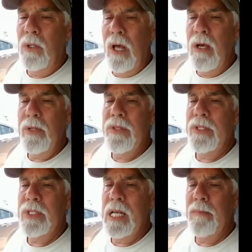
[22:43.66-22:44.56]
along with
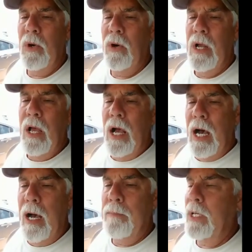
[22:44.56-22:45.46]
this anymore.
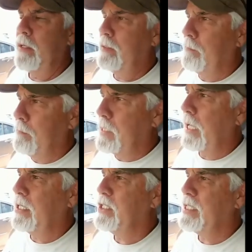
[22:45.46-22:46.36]
I'm going to
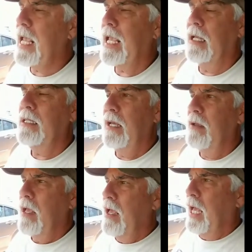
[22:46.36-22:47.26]
take a stand,
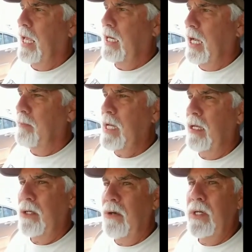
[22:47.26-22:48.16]
and I'm
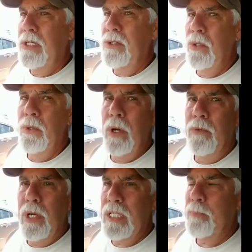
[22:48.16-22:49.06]
not going to
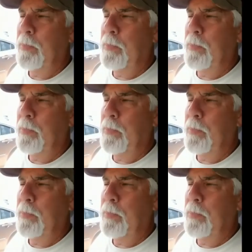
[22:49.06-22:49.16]
arrest